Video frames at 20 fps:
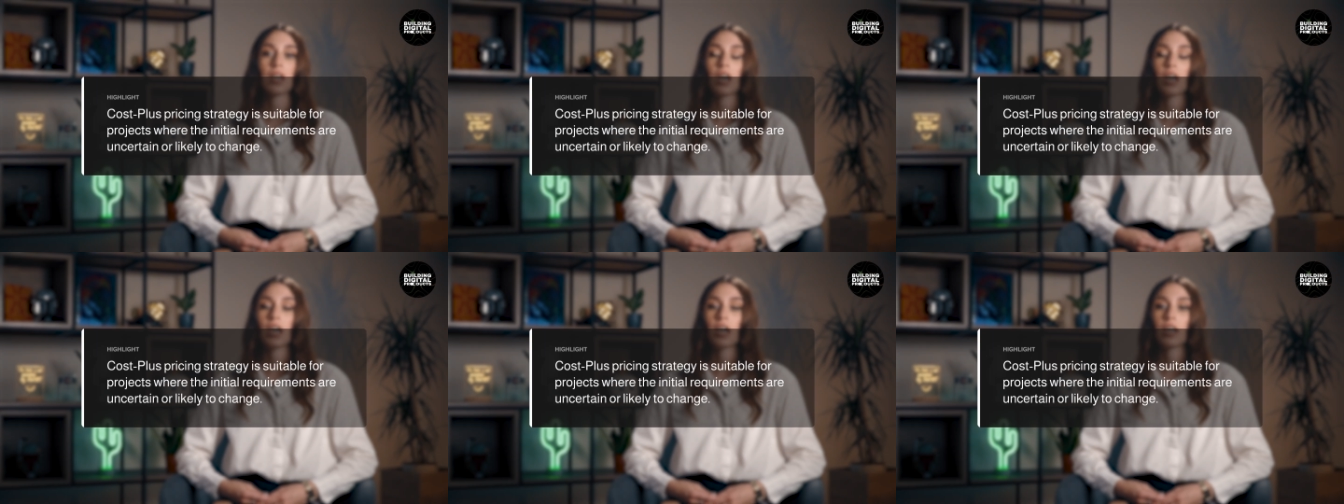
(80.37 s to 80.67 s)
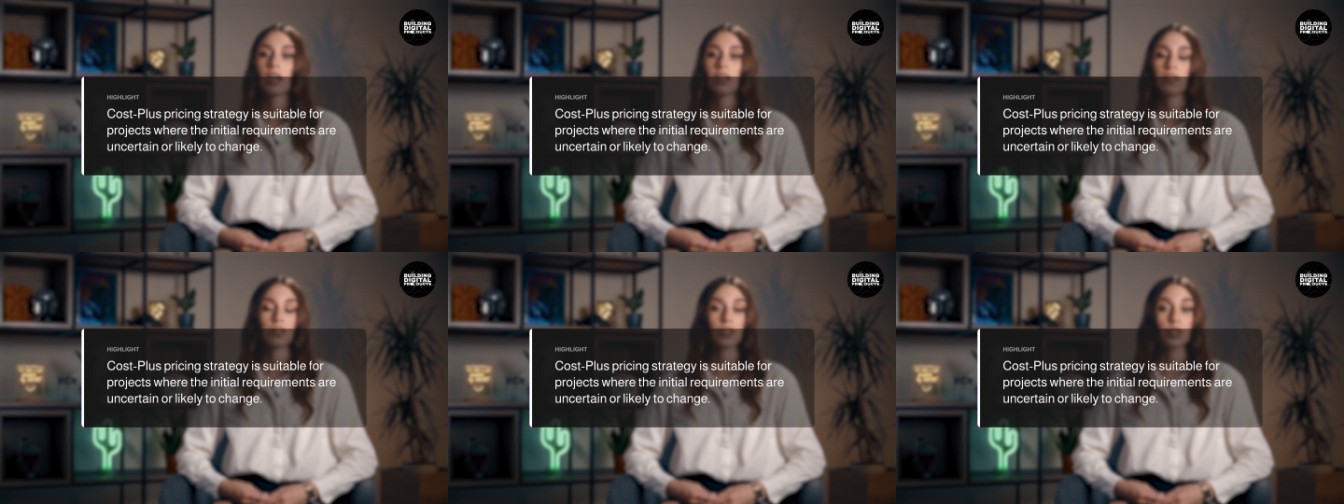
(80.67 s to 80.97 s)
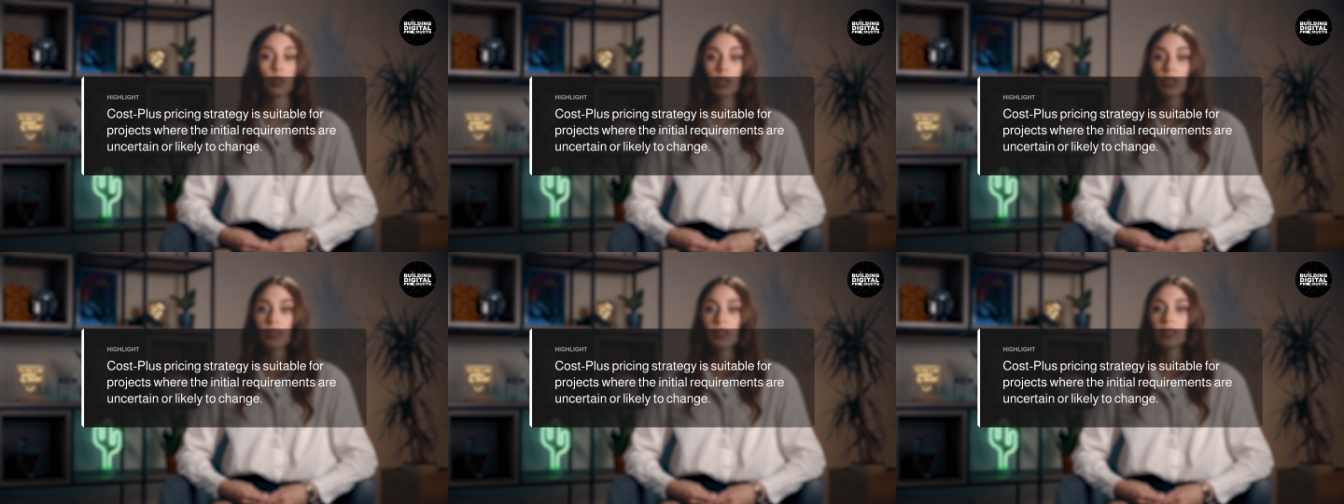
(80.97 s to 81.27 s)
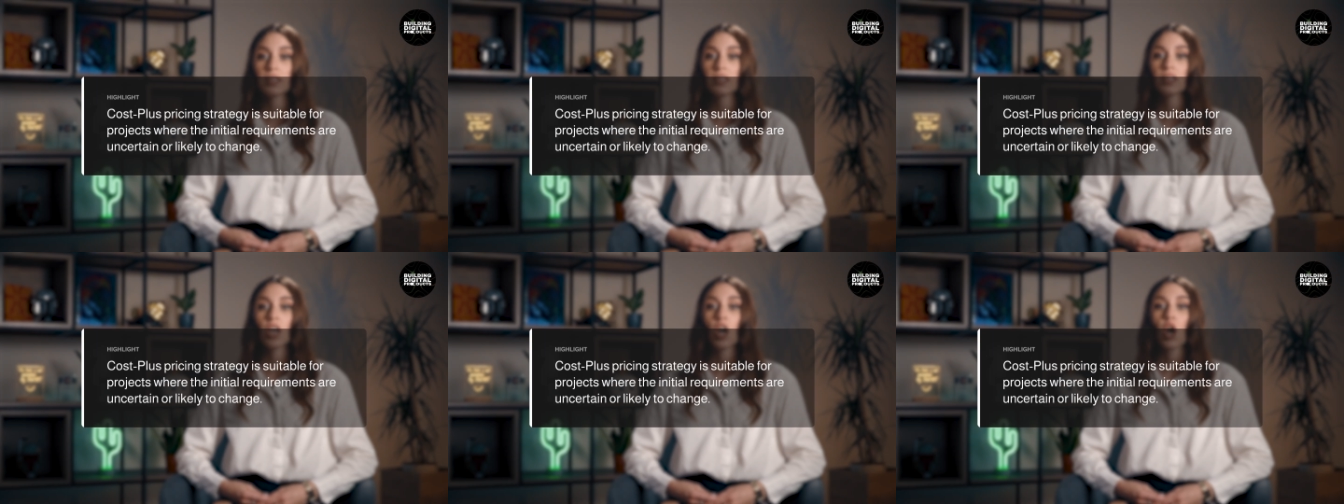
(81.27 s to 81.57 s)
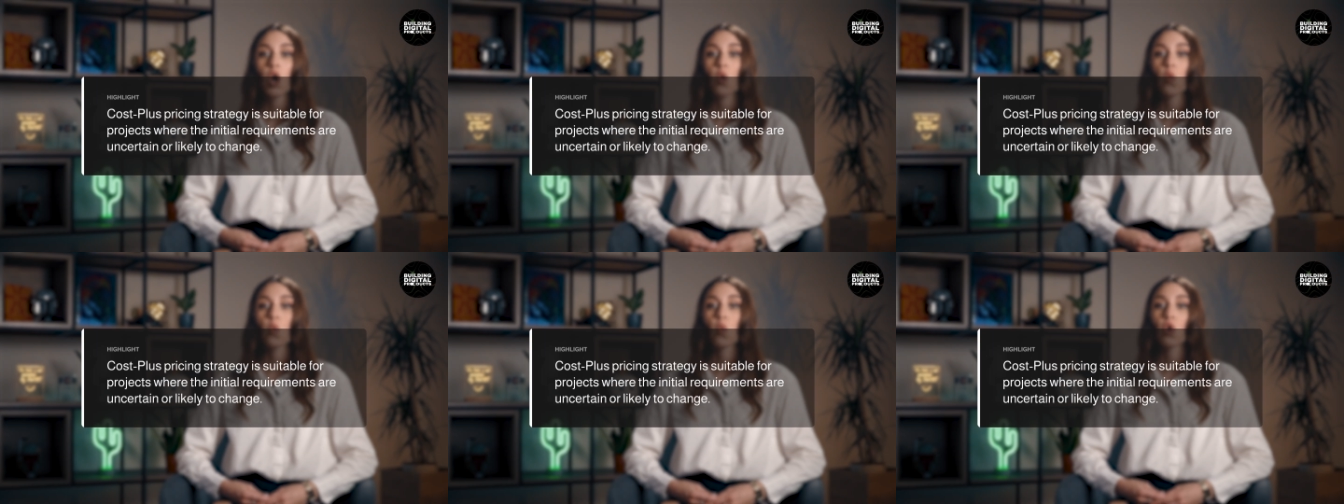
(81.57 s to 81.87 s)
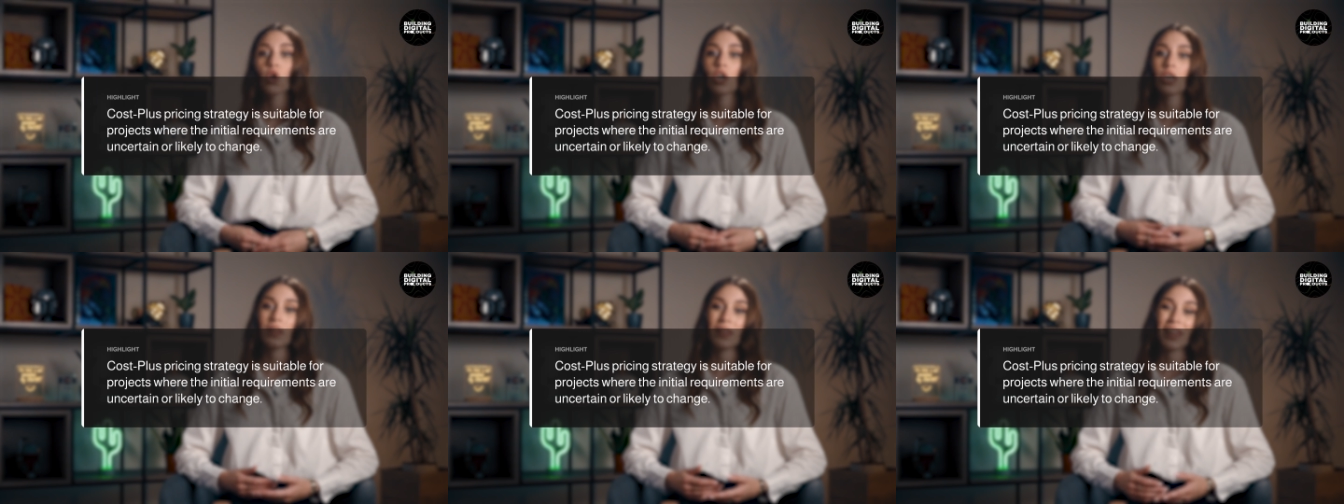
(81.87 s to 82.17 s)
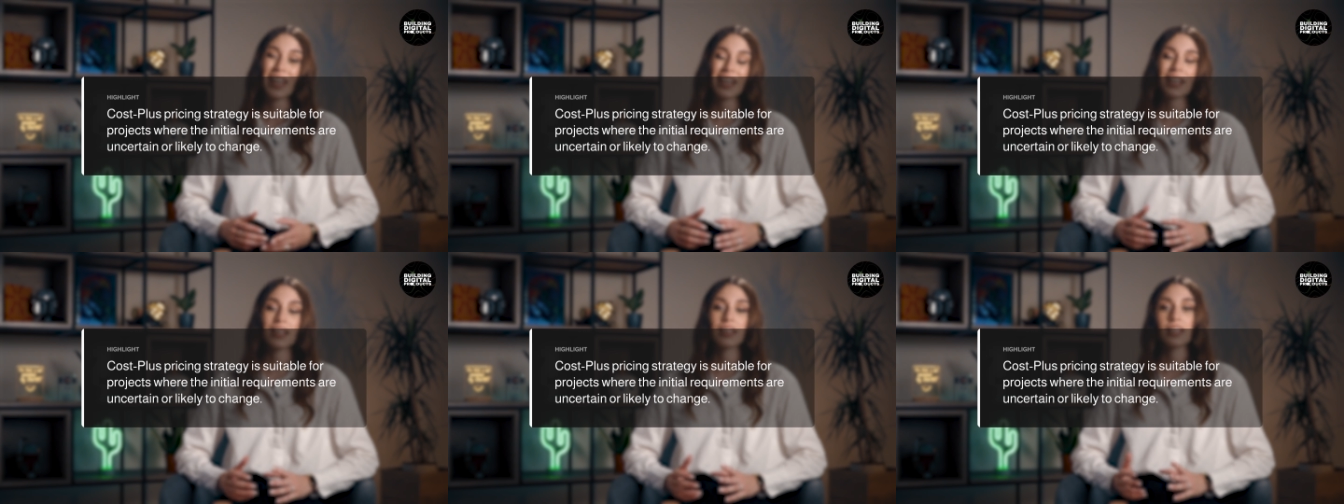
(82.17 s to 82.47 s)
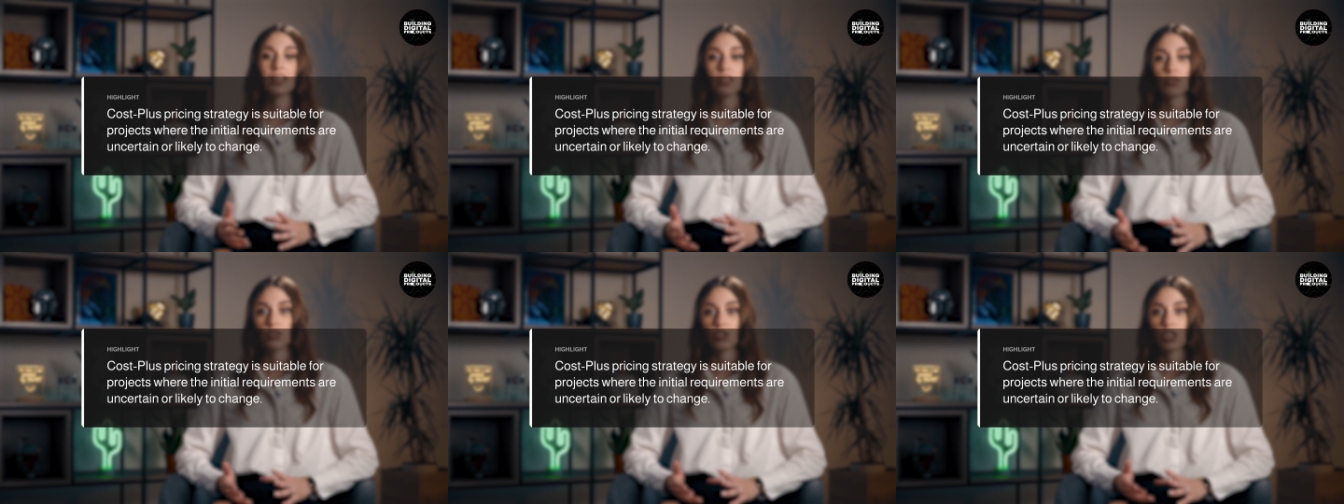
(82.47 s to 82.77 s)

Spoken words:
are uncertain or likely to